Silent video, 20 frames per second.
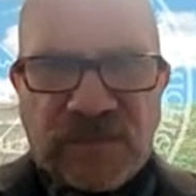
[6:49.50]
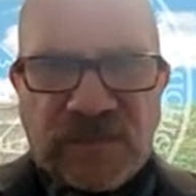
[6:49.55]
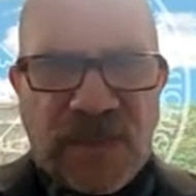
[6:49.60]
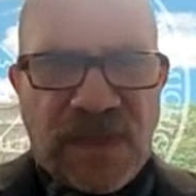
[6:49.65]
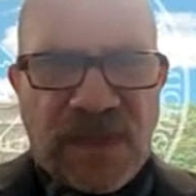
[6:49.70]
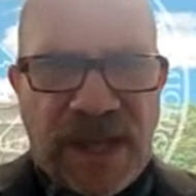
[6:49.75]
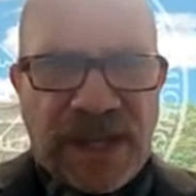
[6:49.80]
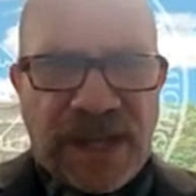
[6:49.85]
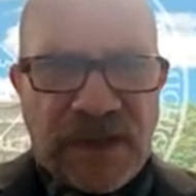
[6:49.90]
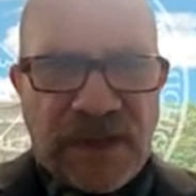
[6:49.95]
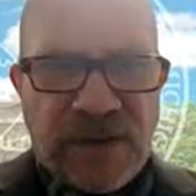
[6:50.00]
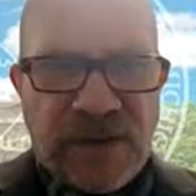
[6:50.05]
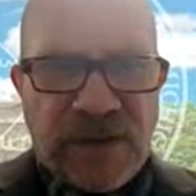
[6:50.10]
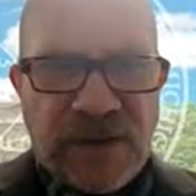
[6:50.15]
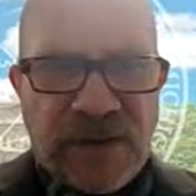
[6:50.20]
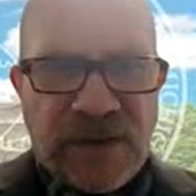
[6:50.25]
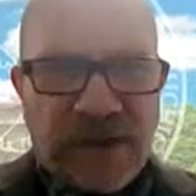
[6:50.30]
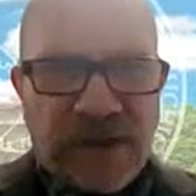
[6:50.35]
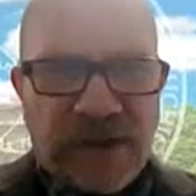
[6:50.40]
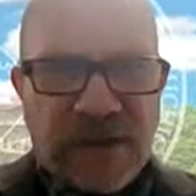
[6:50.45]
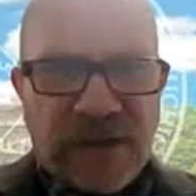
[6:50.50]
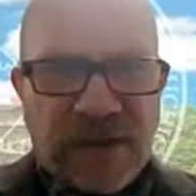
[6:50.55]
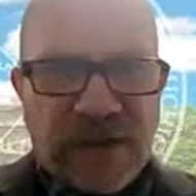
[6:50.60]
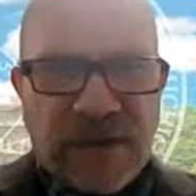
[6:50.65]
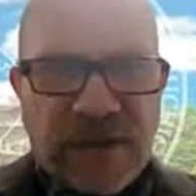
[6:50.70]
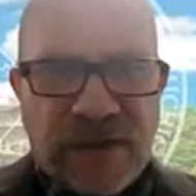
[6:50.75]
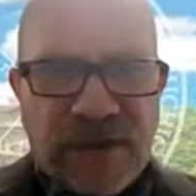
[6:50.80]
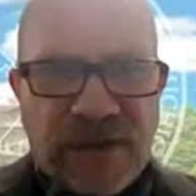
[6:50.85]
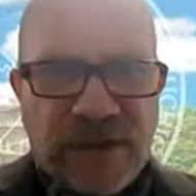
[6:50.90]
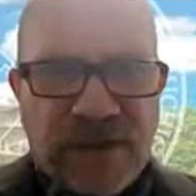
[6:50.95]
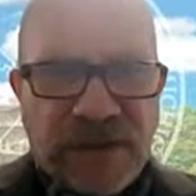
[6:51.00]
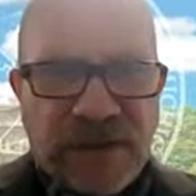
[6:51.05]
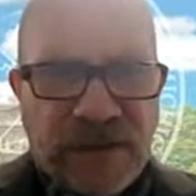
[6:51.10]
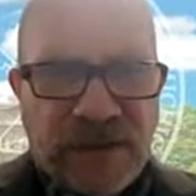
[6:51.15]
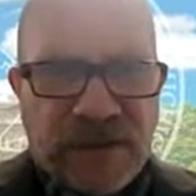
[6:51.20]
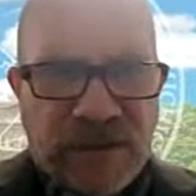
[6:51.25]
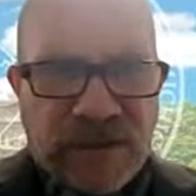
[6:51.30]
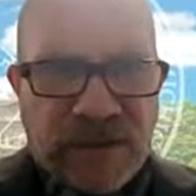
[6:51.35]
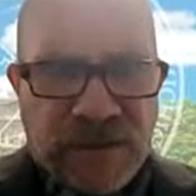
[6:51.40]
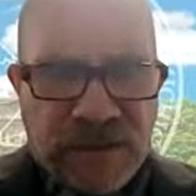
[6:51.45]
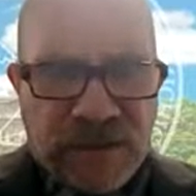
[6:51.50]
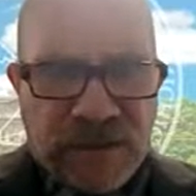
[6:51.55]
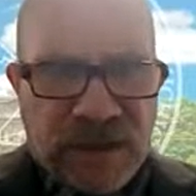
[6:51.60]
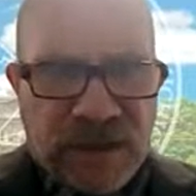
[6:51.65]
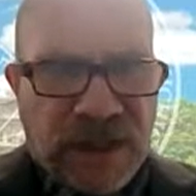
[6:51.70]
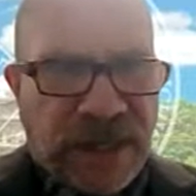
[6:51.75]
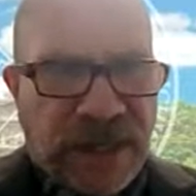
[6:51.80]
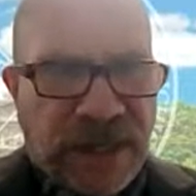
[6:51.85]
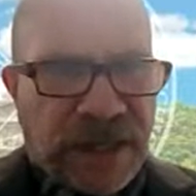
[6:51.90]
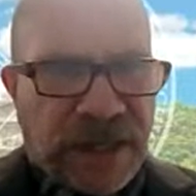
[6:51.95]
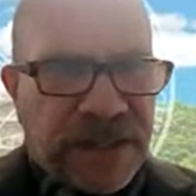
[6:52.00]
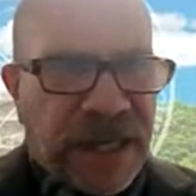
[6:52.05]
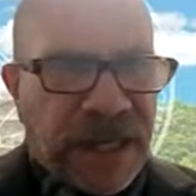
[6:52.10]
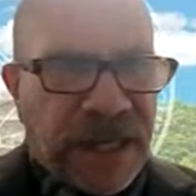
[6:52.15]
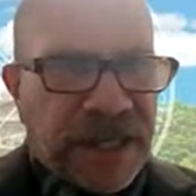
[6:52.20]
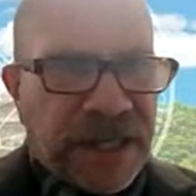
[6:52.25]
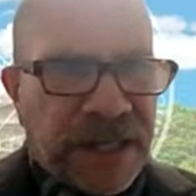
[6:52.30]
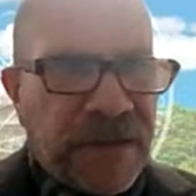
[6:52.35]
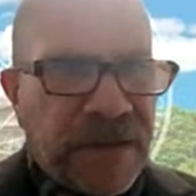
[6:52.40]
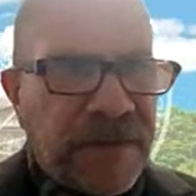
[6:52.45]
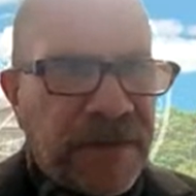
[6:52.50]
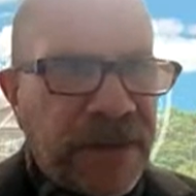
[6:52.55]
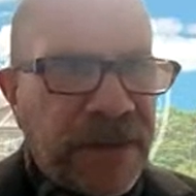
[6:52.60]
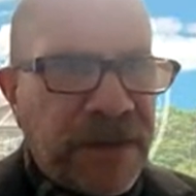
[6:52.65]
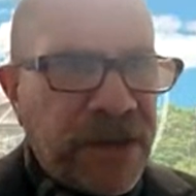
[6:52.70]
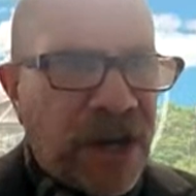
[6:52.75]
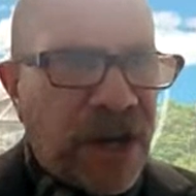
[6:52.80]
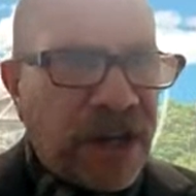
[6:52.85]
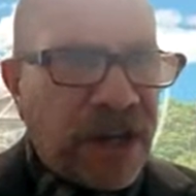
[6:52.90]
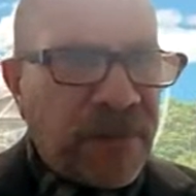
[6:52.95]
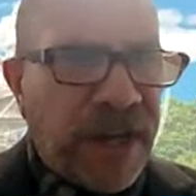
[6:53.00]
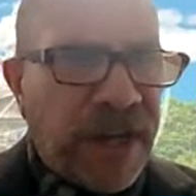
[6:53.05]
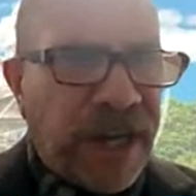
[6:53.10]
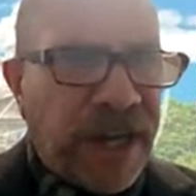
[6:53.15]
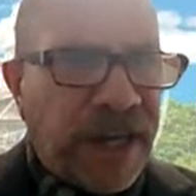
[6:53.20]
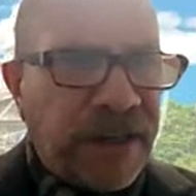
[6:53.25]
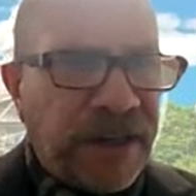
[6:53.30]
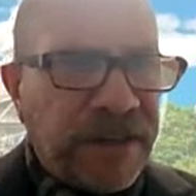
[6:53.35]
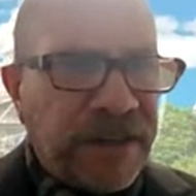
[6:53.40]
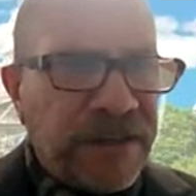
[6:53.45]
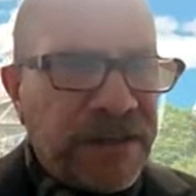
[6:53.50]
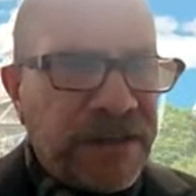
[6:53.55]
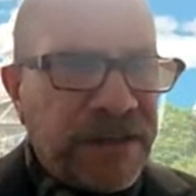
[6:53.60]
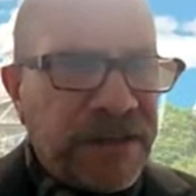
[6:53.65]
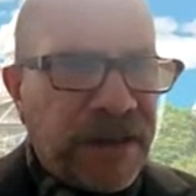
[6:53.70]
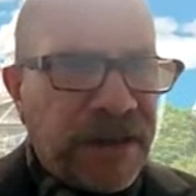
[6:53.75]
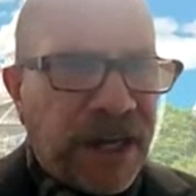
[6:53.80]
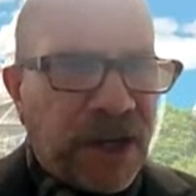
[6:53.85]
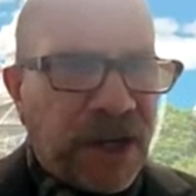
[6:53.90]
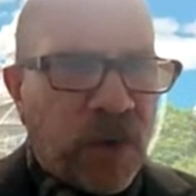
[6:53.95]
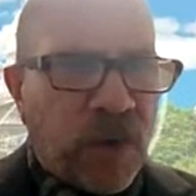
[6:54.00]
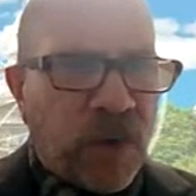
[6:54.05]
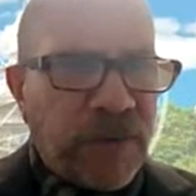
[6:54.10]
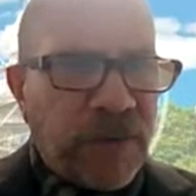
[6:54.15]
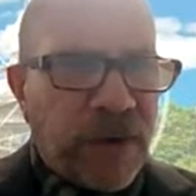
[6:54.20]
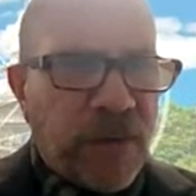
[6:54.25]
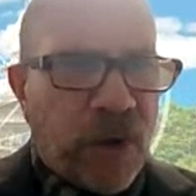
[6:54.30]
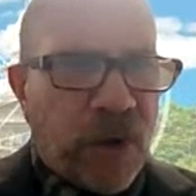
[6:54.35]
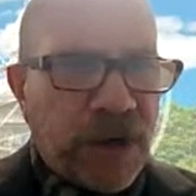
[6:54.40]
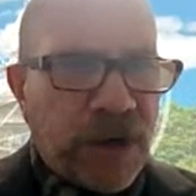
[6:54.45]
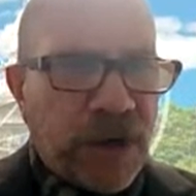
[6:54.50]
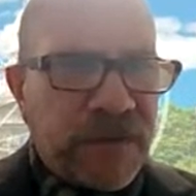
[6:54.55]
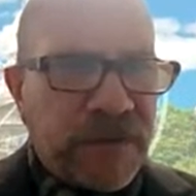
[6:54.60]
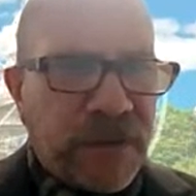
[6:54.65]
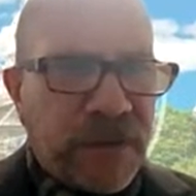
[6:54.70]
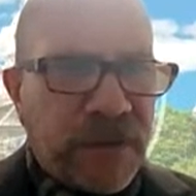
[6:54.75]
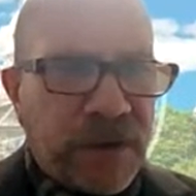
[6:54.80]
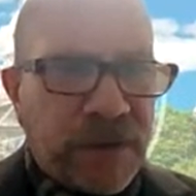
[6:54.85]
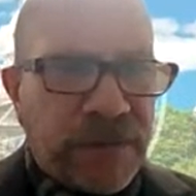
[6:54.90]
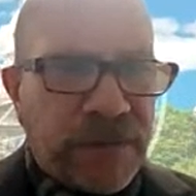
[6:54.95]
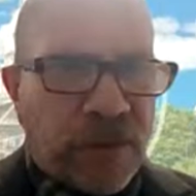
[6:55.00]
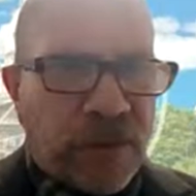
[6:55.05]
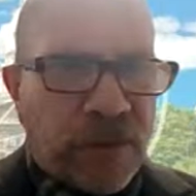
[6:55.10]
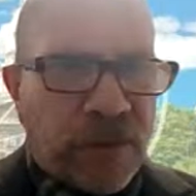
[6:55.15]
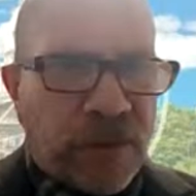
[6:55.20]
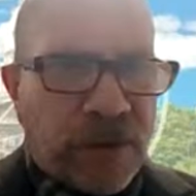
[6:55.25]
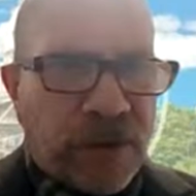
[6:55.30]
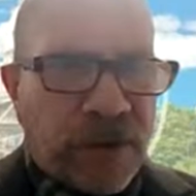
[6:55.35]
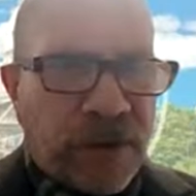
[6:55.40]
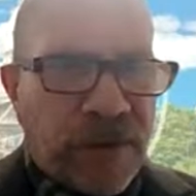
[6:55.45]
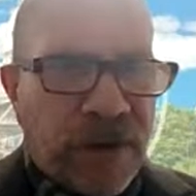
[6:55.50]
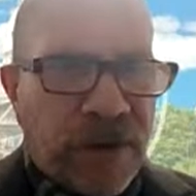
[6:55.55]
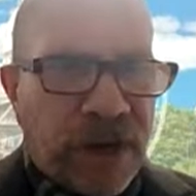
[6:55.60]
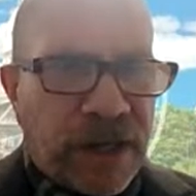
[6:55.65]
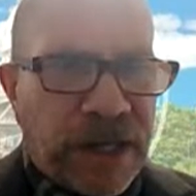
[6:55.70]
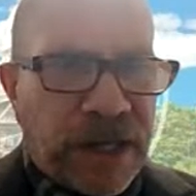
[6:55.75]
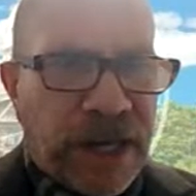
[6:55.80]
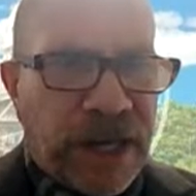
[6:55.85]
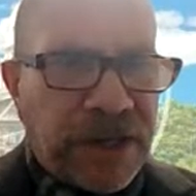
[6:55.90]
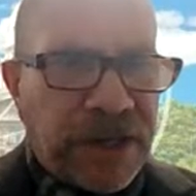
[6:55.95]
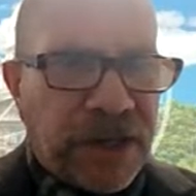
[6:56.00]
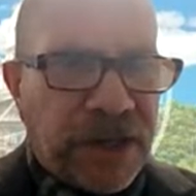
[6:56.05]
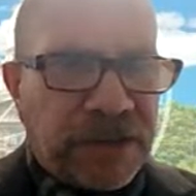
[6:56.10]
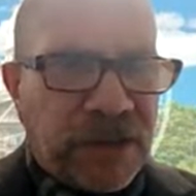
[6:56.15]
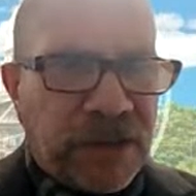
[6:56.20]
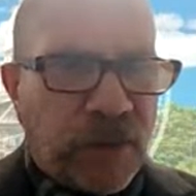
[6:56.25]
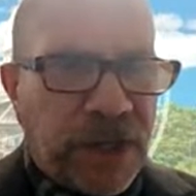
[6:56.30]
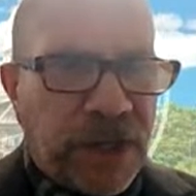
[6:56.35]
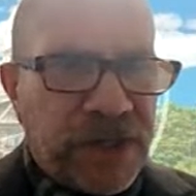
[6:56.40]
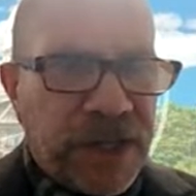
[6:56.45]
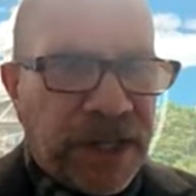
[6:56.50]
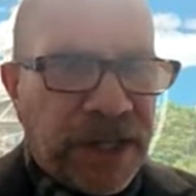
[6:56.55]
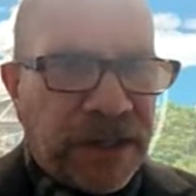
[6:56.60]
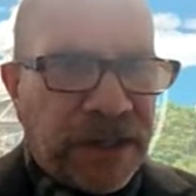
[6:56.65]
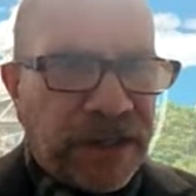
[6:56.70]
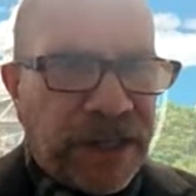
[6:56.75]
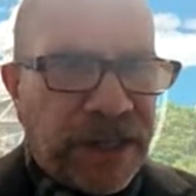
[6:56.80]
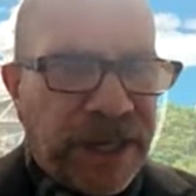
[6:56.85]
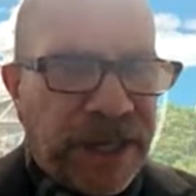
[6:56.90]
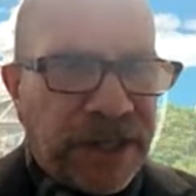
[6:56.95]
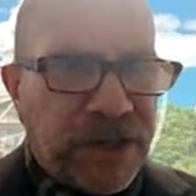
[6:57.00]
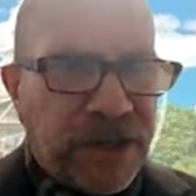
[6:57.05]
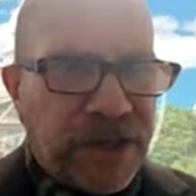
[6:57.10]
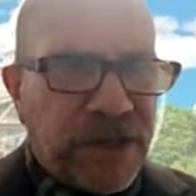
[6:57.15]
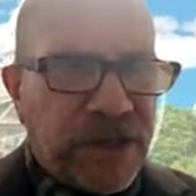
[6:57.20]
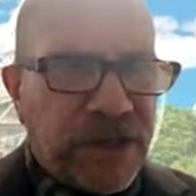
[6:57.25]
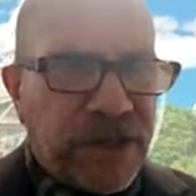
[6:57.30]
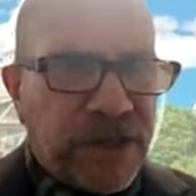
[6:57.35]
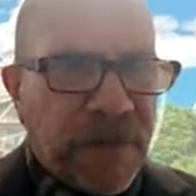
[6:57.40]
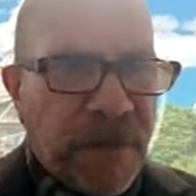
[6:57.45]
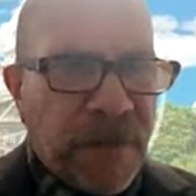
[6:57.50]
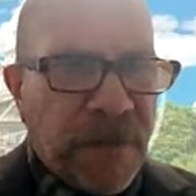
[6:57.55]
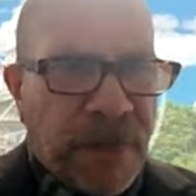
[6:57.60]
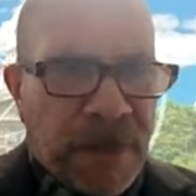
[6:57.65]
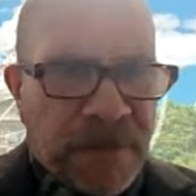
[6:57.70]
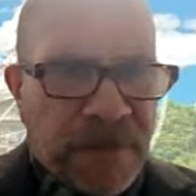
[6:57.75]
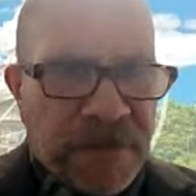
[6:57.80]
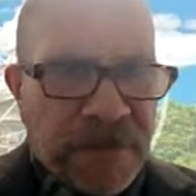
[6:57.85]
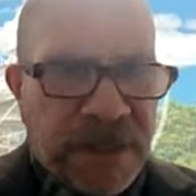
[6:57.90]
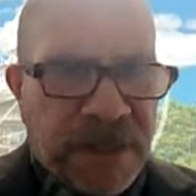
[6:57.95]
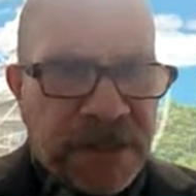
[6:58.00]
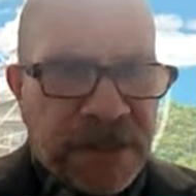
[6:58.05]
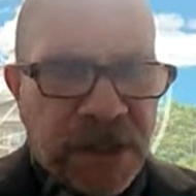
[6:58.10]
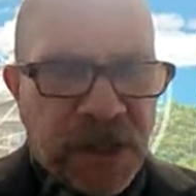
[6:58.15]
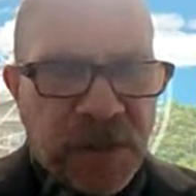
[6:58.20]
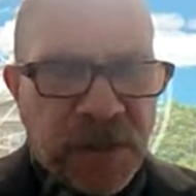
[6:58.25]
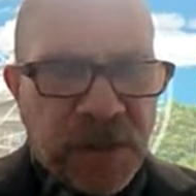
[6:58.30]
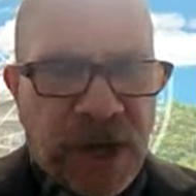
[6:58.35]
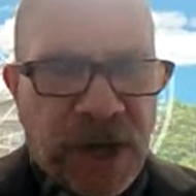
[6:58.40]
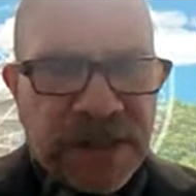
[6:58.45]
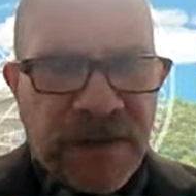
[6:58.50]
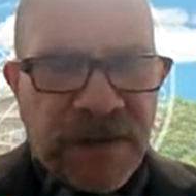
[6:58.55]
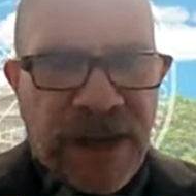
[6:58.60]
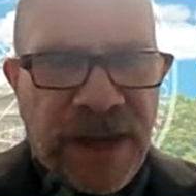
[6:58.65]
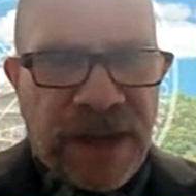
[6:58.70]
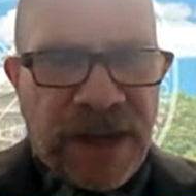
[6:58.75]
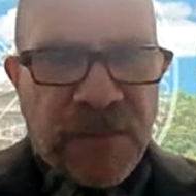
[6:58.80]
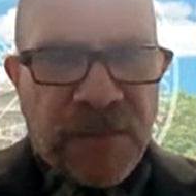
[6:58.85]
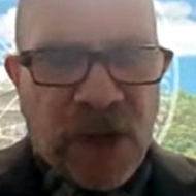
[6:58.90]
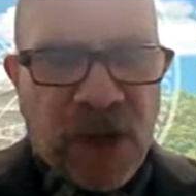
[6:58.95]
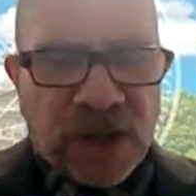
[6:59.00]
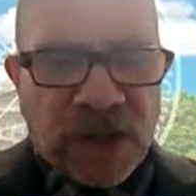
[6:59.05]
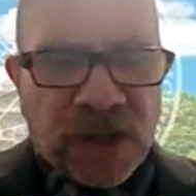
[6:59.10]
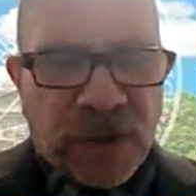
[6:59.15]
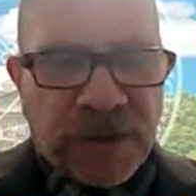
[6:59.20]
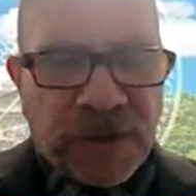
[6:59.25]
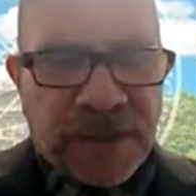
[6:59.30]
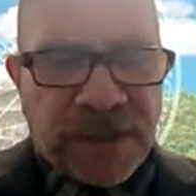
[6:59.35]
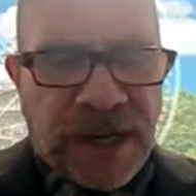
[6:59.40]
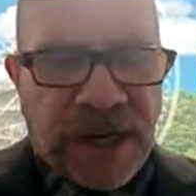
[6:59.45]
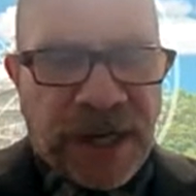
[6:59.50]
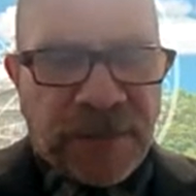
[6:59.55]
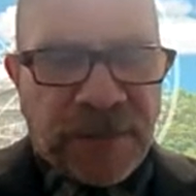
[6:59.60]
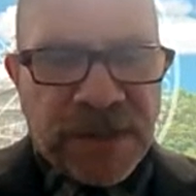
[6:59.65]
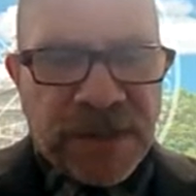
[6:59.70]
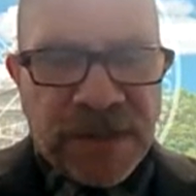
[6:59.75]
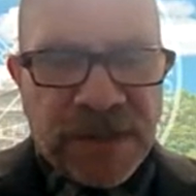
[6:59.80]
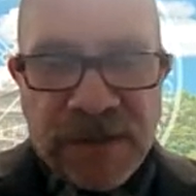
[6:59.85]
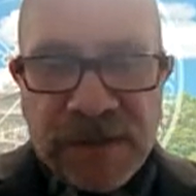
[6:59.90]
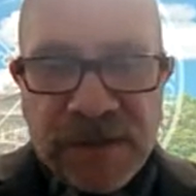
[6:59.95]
Thank you, Your Honor. I can tell you that this young man is quite remorseful for the conduct in which he engaged. He's expressed that multiple times.